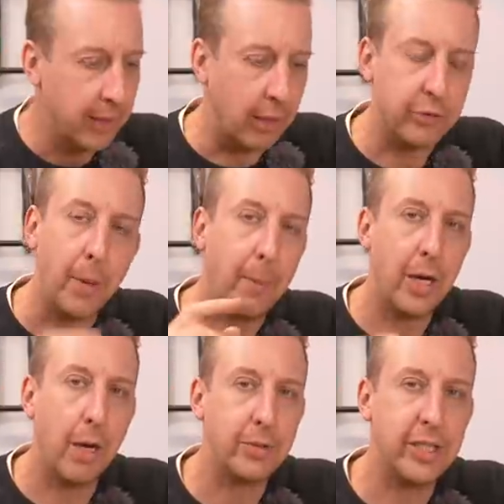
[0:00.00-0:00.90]
Now,
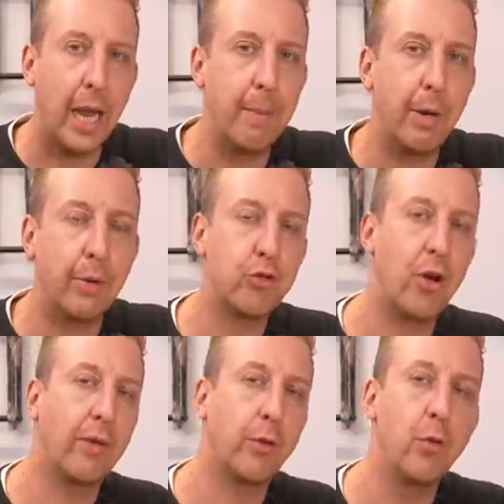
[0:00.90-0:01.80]
jumping up ten mil in
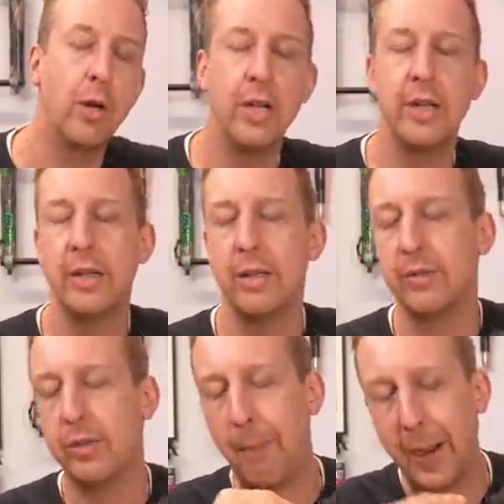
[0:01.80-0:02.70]
travel,
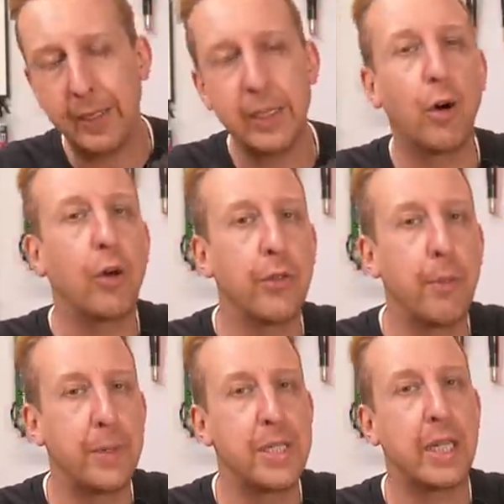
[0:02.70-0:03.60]
depending on
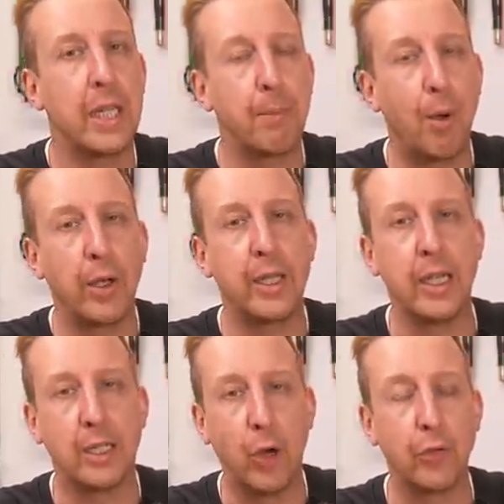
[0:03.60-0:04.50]
the particular bike
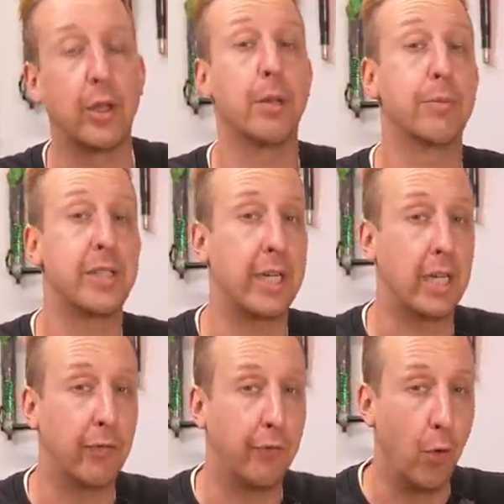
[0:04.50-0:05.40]
it goes on and a
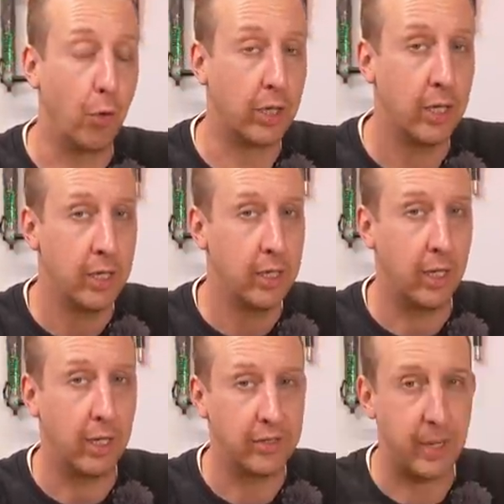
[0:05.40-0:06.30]
particular fork,
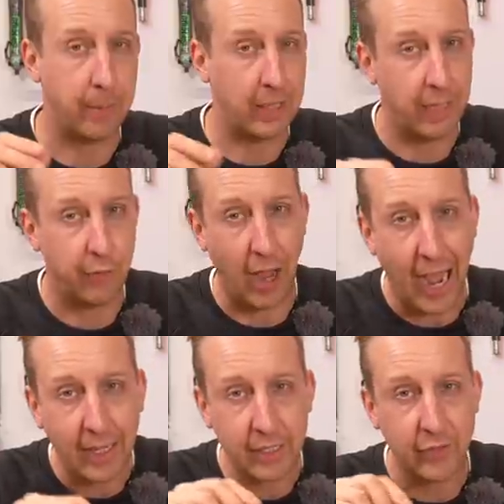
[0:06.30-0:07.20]
uh, typically if you're
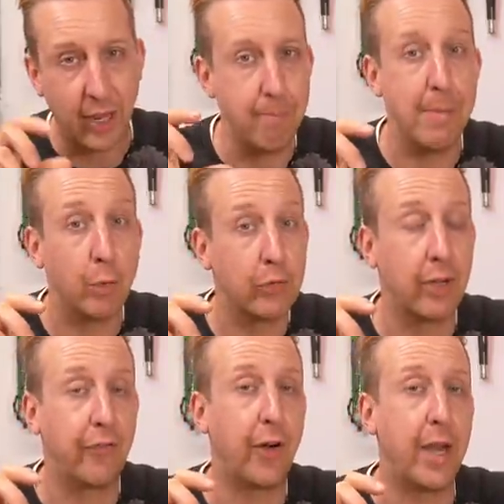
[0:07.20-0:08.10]
adding ten mil
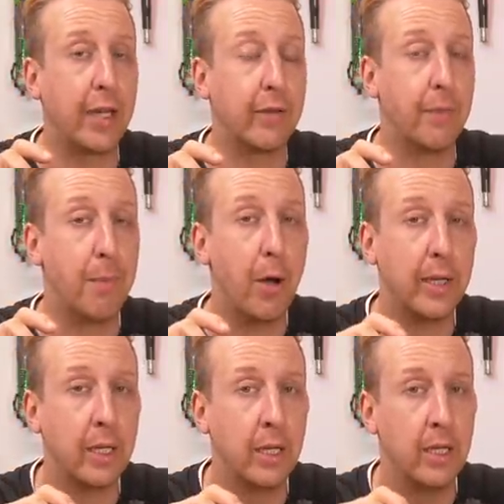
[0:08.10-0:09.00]
to the front end of a
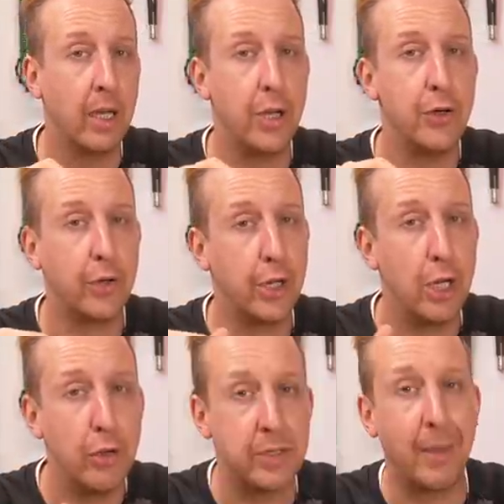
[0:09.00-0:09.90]
bike, uh, you're going to
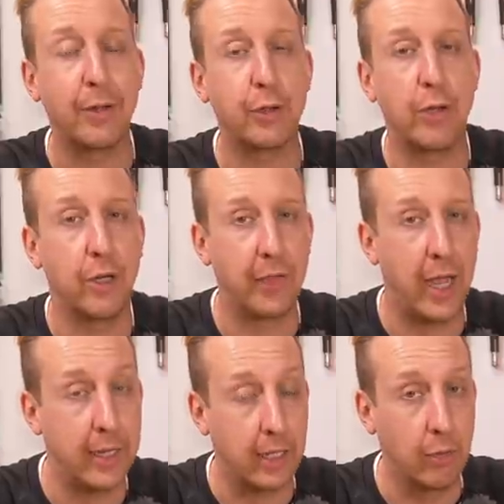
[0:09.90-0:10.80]
lose about a degree off the
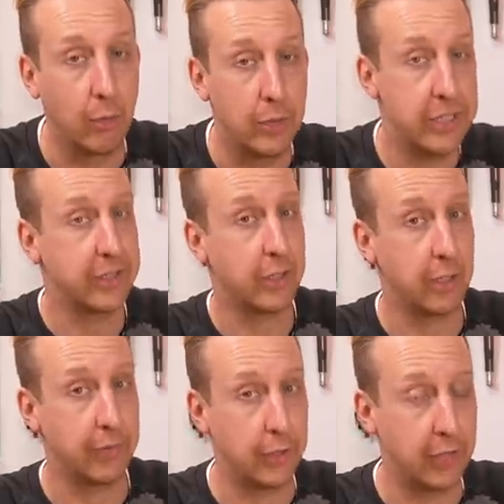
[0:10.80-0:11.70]
head angle, which is
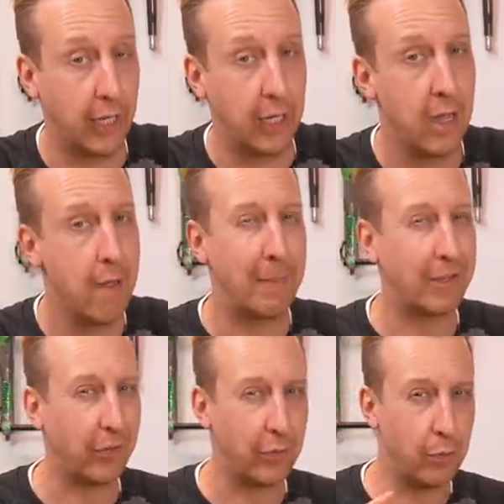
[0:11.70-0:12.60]
kind of a good thing, but
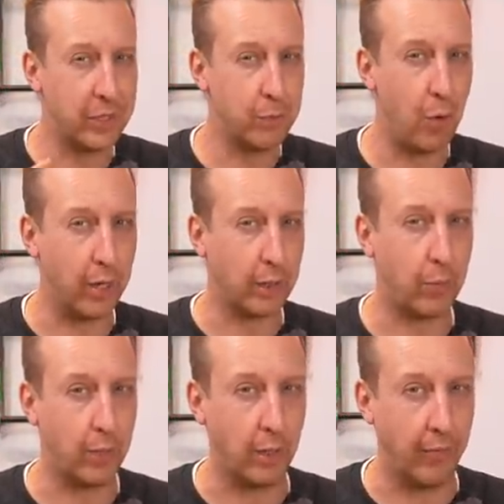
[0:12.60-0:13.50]
it doesn't always work
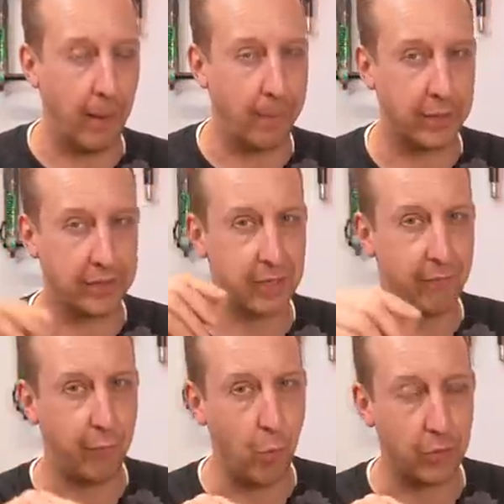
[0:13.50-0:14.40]
quite like that, because
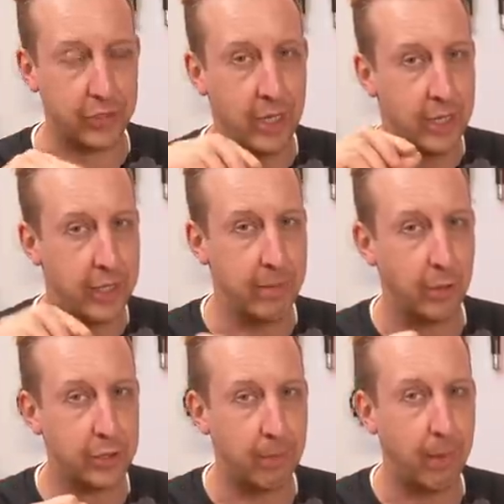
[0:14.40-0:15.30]
some forks, you
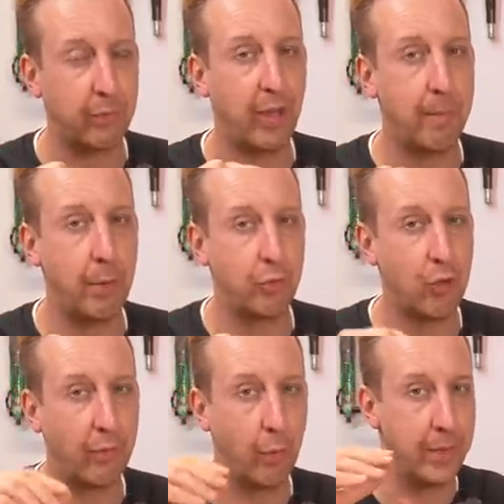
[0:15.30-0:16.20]
might jump up ten mil in
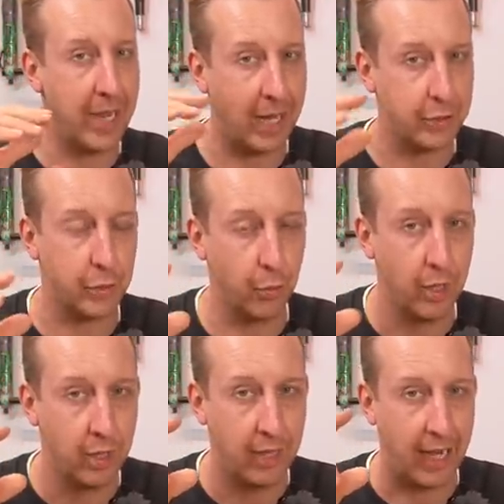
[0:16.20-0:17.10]
travel, but the
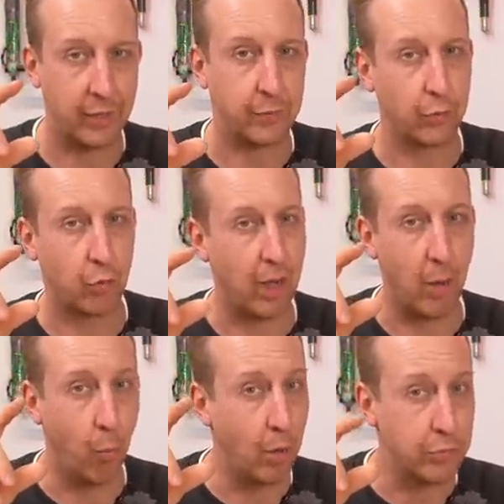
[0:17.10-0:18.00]
actual axle to
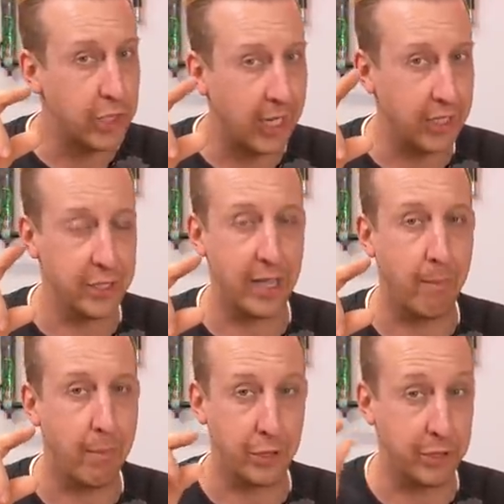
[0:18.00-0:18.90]
crown won't change
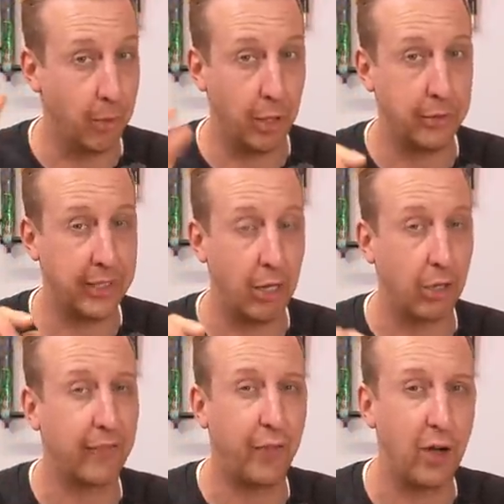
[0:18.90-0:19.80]
that much. You might only get
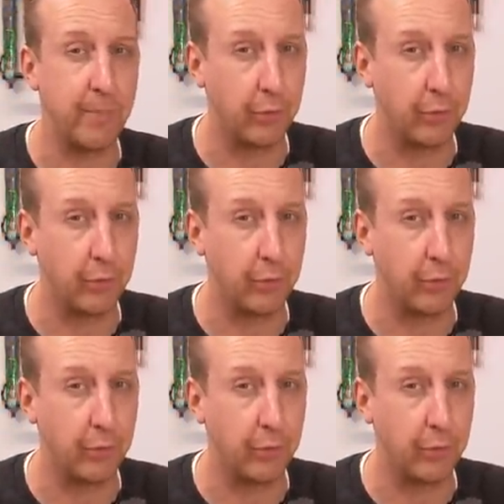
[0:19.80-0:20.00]
like a five